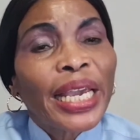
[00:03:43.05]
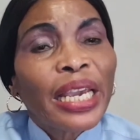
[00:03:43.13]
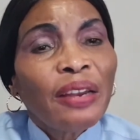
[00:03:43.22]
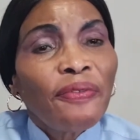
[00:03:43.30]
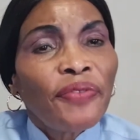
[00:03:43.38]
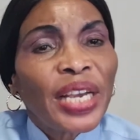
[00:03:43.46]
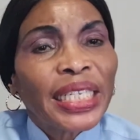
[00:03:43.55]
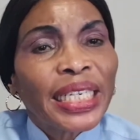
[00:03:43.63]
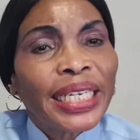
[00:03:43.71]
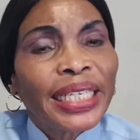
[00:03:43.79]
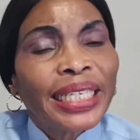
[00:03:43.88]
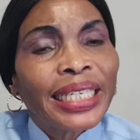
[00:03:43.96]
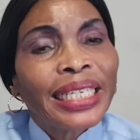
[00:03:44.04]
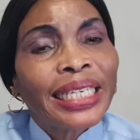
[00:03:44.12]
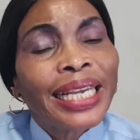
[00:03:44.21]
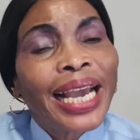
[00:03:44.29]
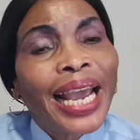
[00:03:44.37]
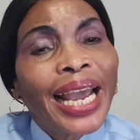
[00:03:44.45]

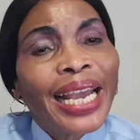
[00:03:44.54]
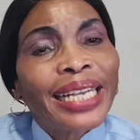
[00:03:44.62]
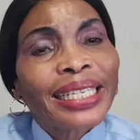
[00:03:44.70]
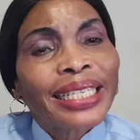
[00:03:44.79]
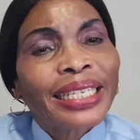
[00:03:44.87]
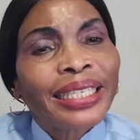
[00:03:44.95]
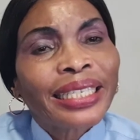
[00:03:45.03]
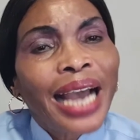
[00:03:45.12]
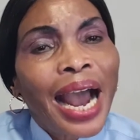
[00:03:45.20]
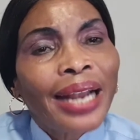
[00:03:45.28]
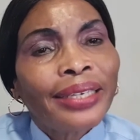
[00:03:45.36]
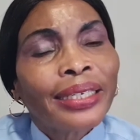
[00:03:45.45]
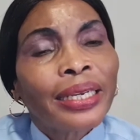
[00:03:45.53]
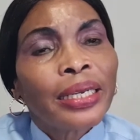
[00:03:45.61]
infertility as the child